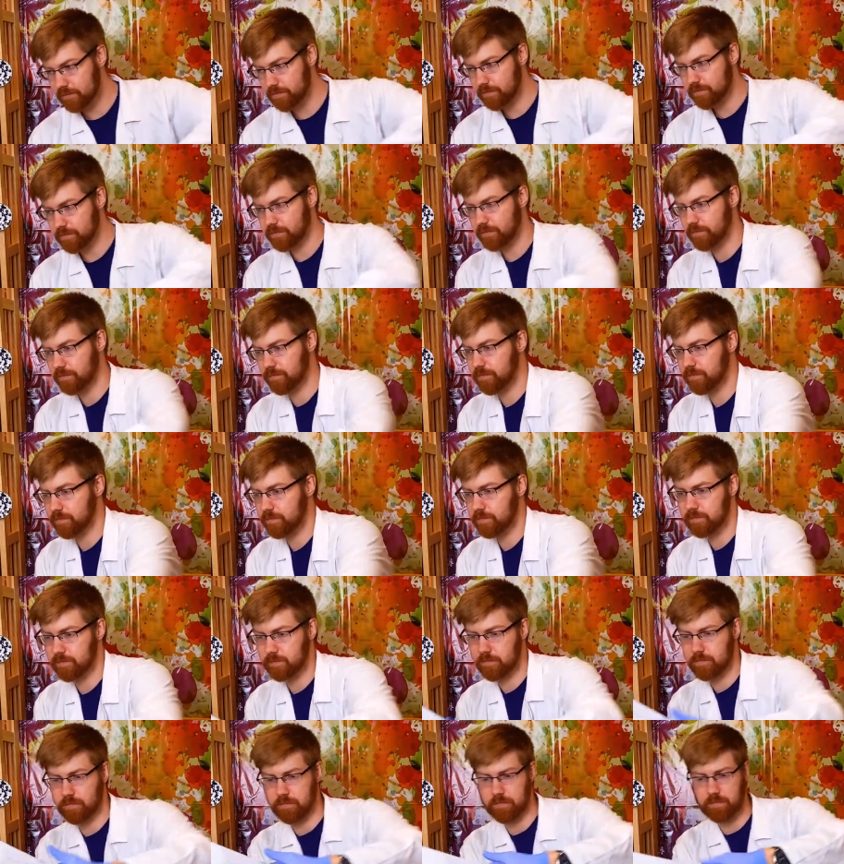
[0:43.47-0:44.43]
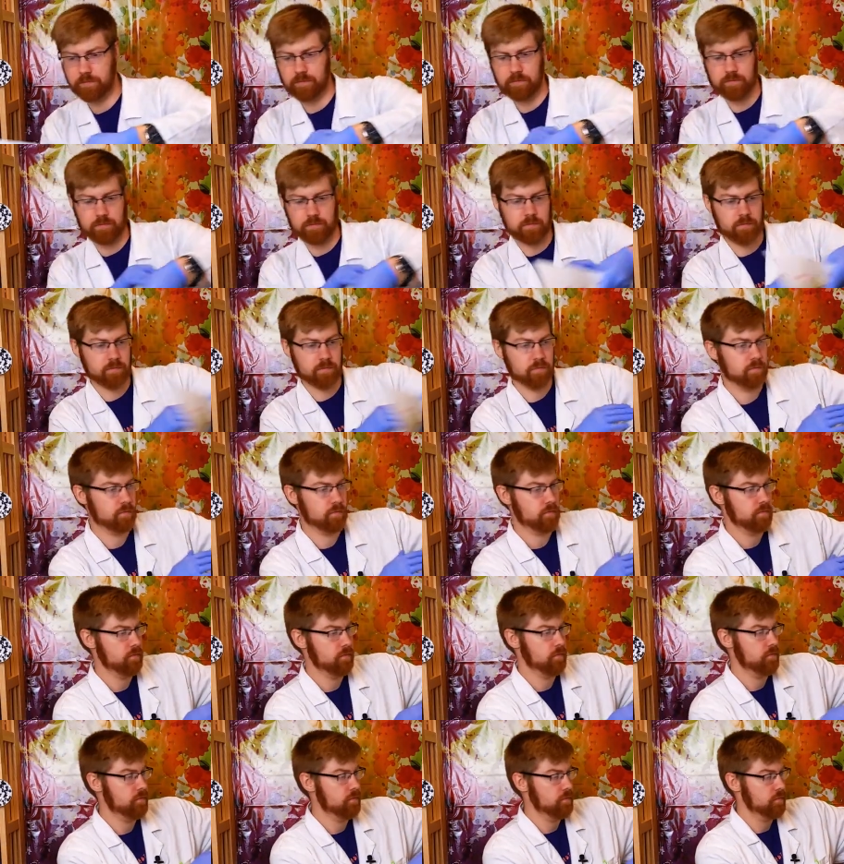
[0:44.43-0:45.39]

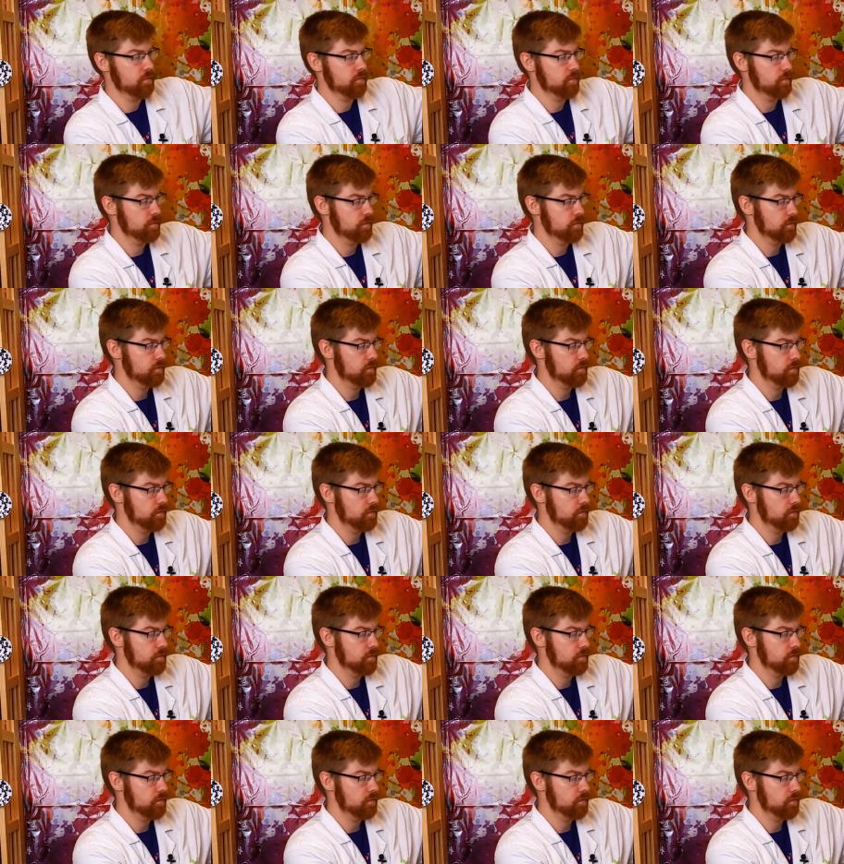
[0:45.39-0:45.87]
Nobody speaks.